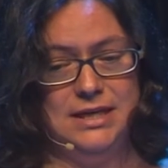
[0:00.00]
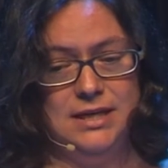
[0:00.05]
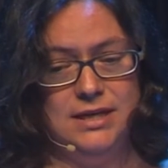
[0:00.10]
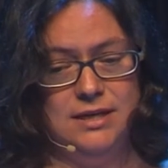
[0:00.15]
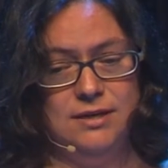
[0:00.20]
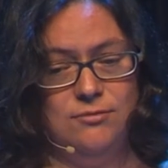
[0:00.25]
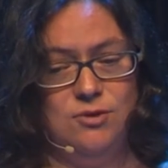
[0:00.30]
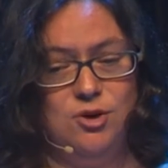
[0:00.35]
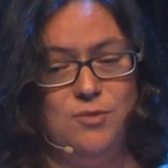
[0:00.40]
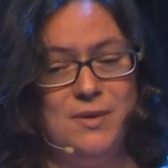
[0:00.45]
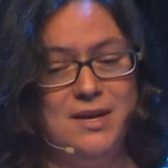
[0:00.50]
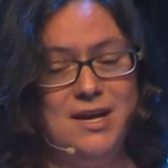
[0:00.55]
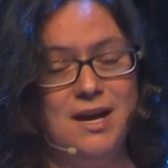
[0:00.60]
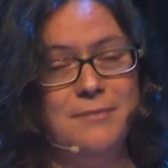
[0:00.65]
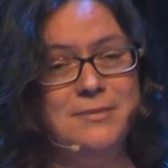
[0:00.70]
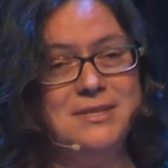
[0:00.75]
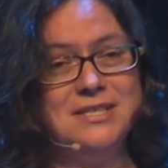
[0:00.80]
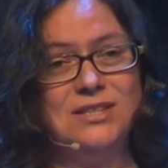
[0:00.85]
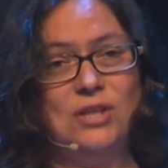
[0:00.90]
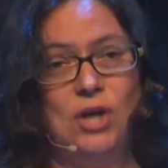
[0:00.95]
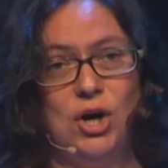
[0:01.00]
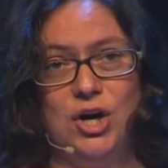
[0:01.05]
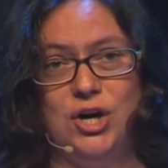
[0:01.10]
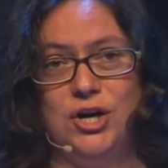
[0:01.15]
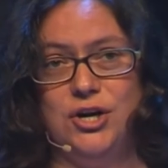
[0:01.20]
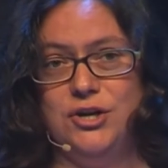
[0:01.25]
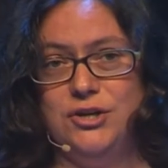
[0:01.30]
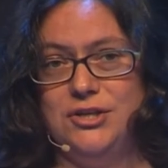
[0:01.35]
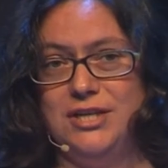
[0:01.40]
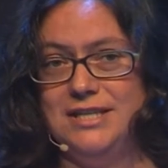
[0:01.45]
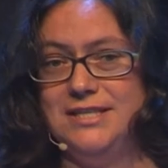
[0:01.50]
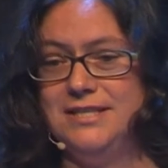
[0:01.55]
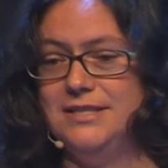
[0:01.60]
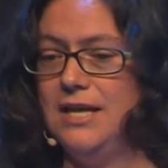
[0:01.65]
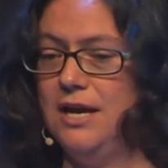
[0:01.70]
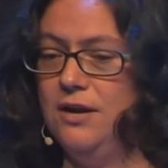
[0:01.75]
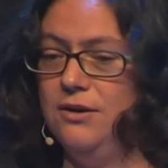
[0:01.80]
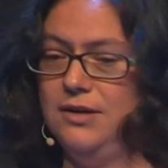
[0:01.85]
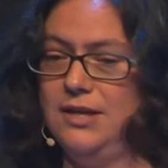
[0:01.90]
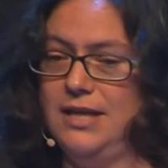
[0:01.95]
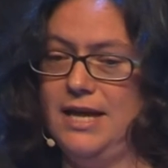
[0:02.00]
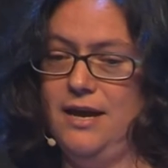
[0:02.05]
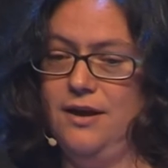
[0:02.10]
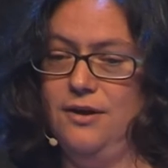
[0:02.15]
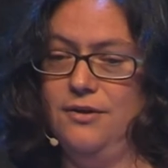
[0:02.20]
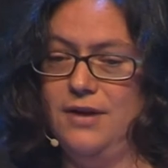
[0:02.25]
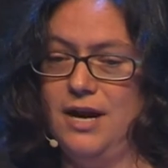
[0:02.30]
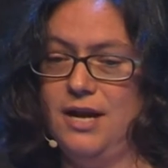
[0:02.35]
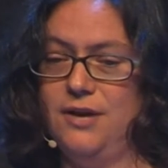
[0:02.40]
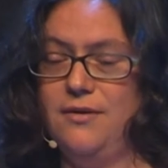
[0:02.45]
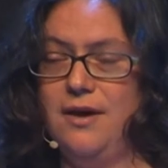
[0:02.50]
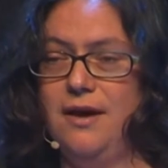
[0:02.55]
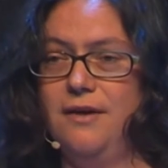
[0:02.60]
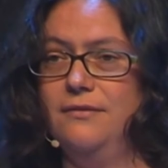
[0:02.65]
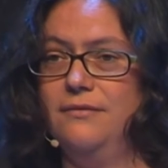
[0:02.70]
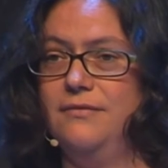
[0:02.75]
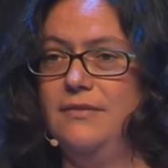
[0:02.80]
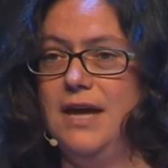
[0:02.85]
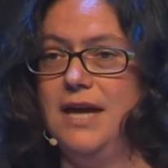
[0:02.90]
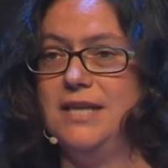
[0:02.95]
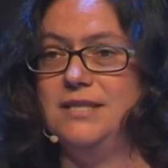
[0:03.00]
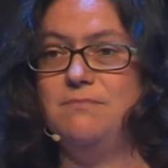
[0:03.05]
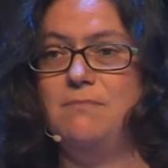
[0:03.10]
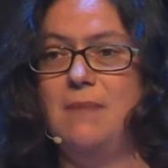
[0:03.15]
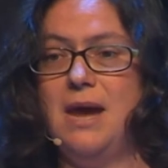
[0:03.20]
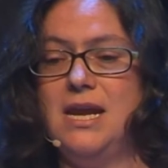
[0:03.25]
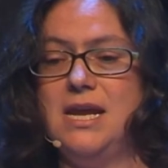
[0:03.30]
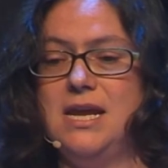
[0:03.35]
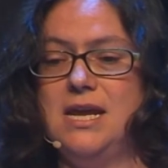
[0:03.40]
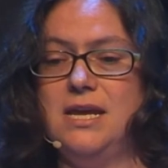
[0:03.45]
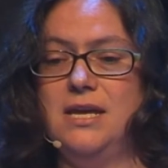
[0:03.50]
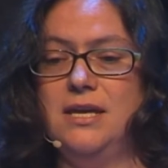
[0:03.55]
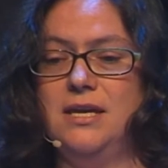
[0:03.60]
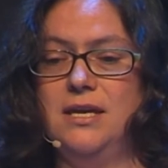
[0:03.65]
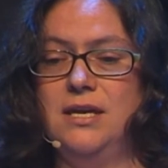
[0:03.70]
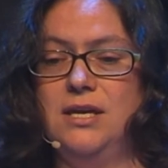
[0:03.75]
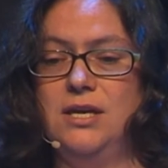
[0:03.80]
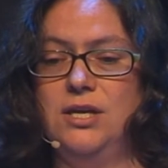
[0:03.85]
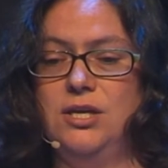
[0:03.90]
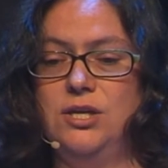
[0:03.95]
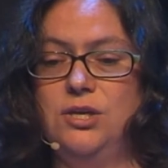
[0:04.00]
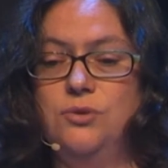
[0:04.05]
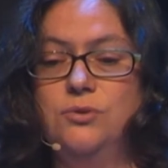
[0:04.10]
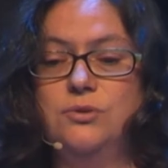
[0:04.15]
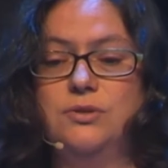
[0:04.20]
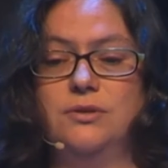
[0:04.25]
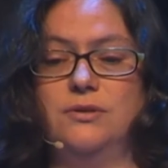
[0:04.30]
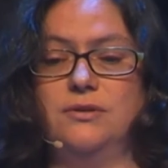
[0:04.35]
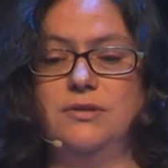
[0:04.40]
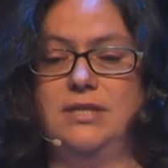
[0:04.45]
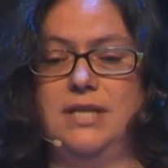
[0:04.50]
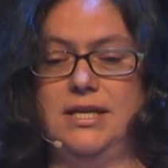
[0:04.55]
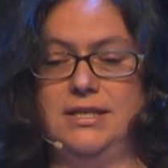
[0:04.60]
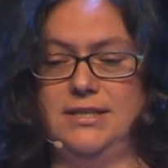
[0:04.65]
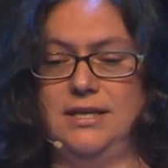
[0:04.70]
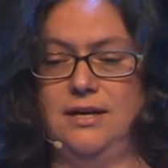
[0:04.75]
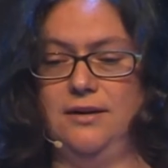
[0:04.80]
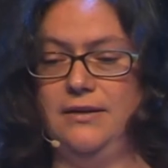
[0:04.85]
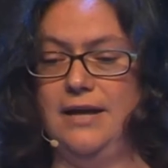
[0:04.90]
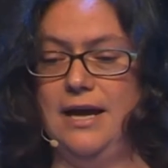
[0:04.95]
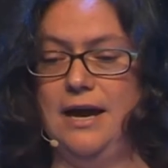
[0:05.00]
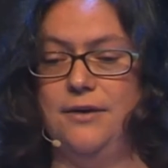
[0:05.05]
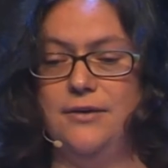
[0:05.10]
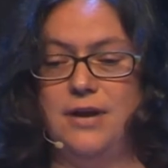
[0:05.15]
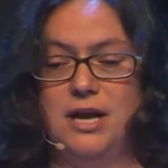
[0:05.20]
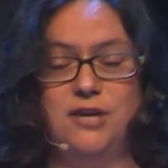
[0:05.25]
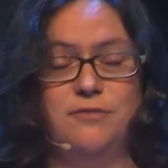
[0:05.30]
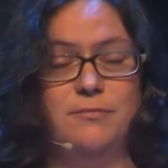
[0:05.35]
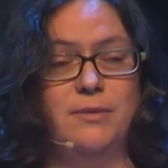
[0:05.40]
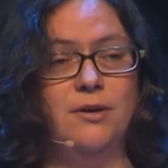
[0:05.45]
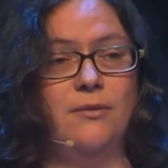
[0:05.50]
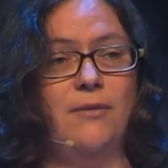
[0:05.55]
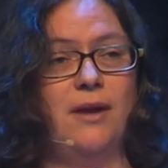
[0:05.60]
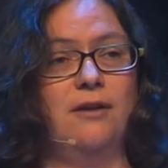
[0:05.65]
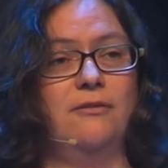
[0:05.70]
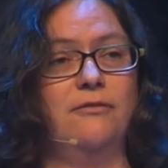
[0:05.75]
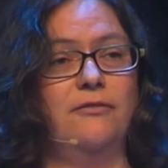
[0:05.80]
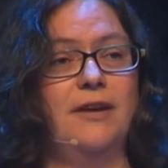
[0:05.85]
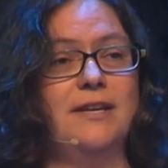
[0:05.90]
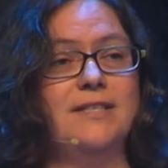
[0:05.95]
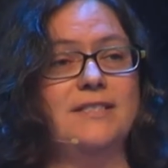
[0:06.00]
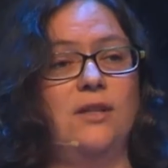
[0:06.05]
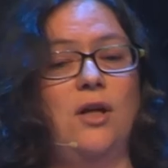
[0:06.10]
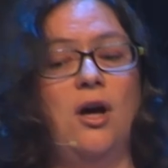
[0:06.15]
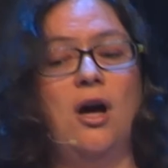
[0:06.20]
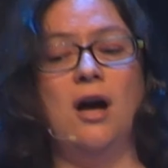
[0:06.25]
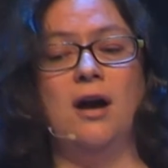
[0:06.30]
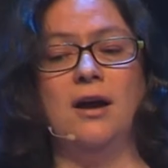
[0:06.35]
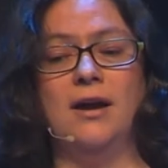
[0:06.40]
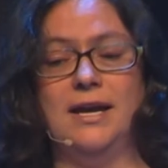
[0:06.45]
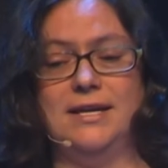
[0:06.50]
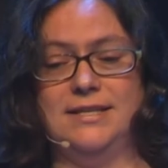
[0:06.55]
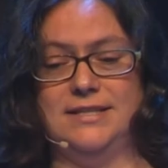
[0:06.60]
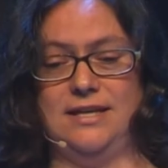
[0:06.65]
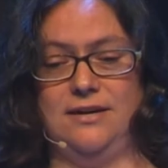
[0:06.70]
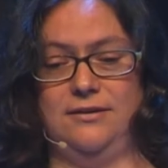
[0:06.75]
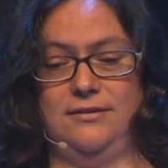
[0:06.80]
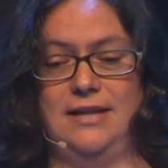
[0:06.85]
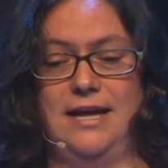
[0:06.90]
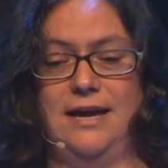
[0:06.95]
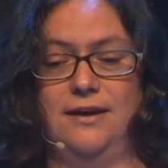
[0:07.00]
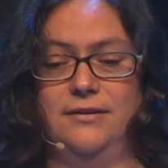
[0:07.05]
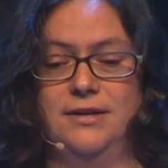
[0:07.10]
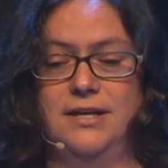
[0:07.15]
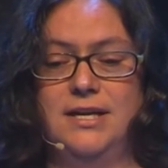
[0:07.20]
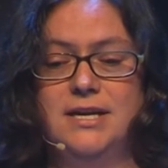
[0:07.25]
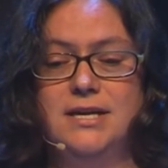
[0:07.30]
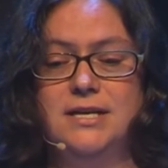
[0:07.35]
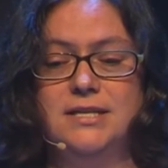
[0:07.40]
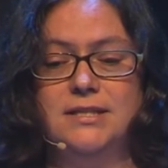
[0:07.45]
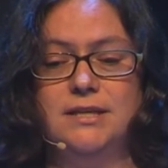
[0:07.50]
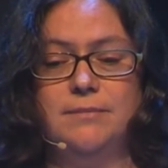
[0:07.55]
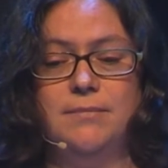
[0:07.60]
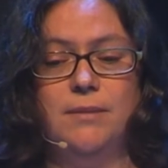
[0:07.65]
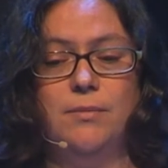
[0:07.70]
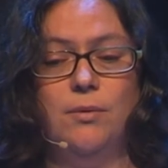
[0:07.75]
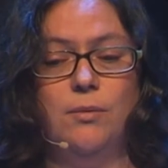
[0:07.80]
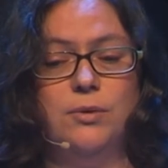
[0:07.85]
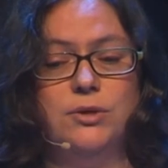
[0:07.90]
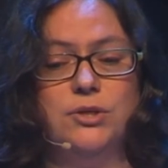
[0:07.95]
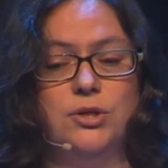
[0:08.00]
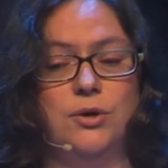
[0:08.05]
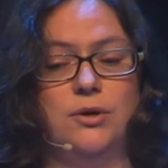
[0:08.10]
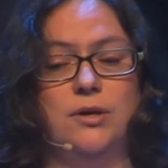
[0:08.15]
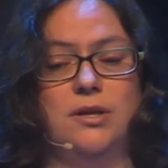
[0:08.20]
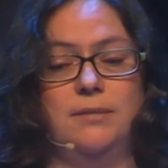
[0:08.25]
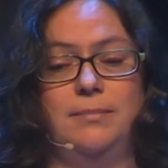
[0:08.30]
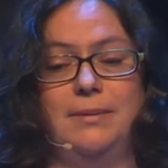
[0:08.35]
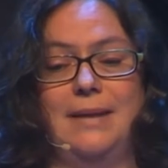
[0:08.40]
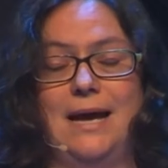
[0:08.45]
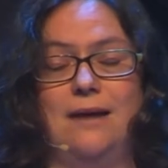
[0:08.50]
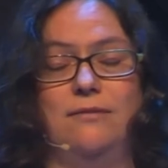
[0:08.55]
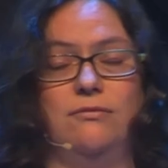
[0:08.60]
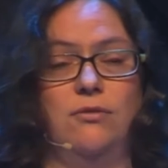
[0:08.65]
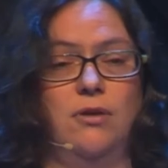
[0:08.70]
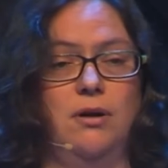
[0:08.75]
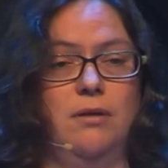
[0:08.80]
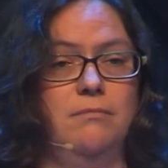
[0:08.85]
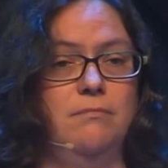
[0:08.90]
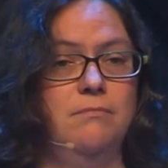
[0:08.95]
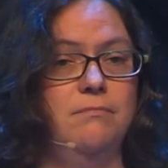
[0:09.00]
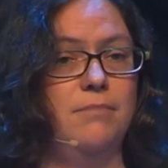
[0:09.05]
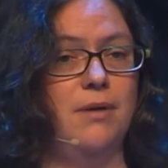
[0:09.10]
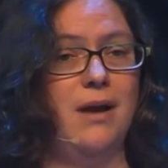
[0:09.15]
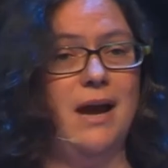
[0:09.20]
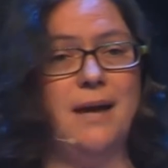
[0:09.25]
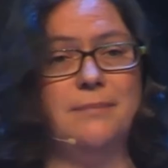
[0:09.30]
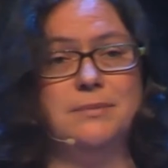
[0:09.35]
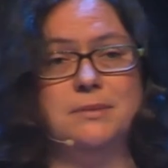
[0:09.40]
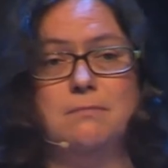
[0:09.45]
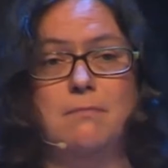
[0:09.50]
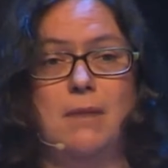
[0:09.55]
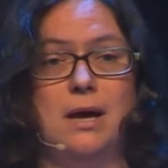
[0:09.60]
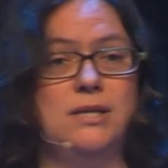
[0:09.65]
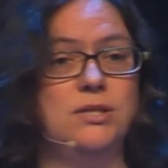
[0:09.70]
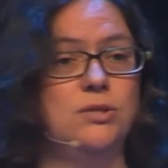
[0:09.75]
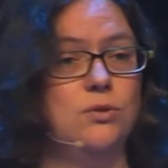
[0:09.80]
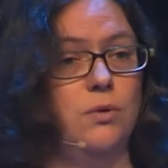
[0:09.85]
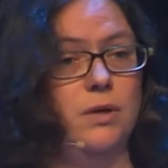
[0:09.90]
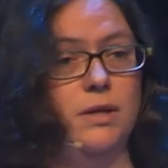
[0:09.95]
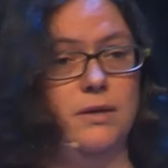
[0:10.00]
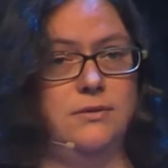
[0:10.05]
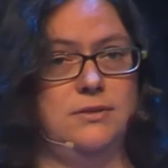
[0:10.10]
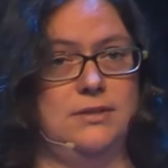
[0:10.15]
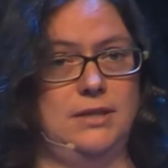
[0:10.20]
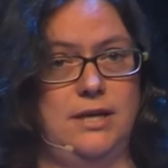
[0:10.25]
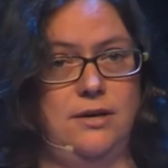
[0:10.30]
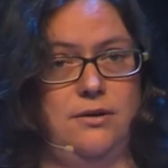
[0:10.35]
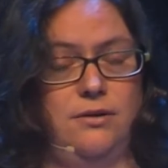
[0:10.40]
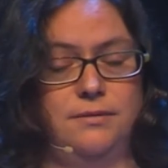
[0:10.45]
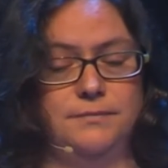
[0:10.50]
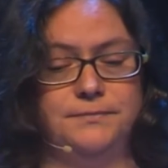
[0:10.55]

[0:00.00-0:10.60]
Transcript: When you become as large as SoundCloud and you have as many users as SoundCloud and you've been around for as long as SoundCloud, some people return to the platform perhaps months or years later.